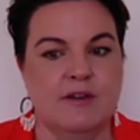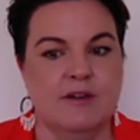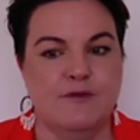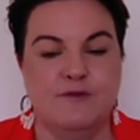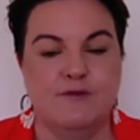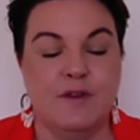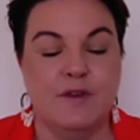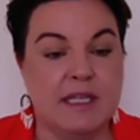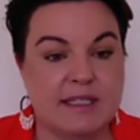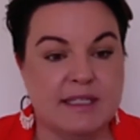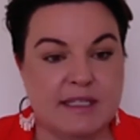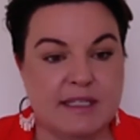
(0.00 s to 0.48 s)

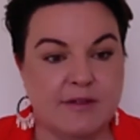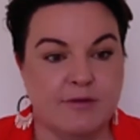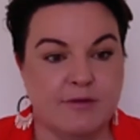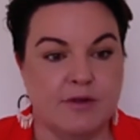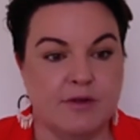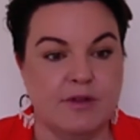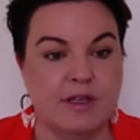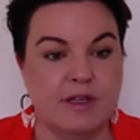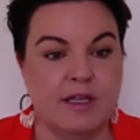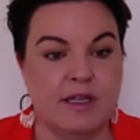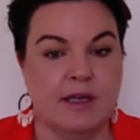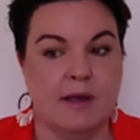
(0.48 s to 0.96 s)
fix
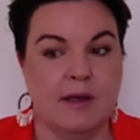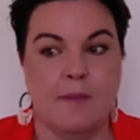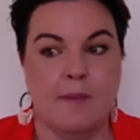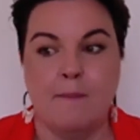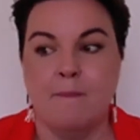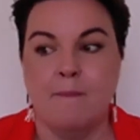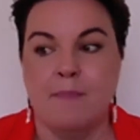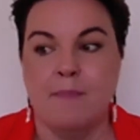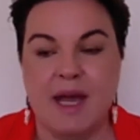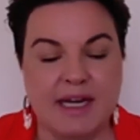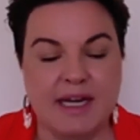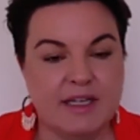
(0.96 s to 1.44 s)
everything,
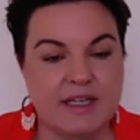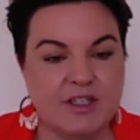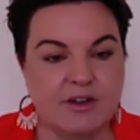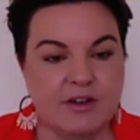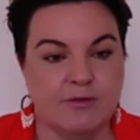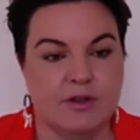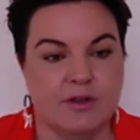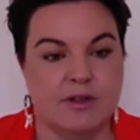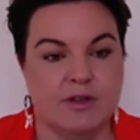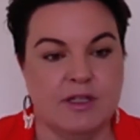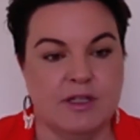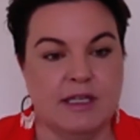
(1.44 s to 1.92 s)
manage
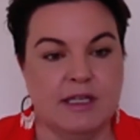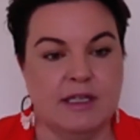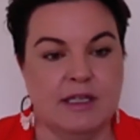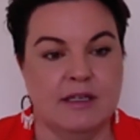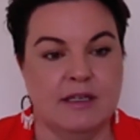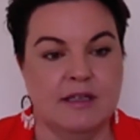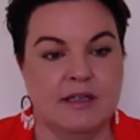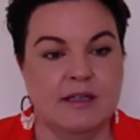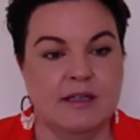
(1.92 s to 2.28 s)
everything.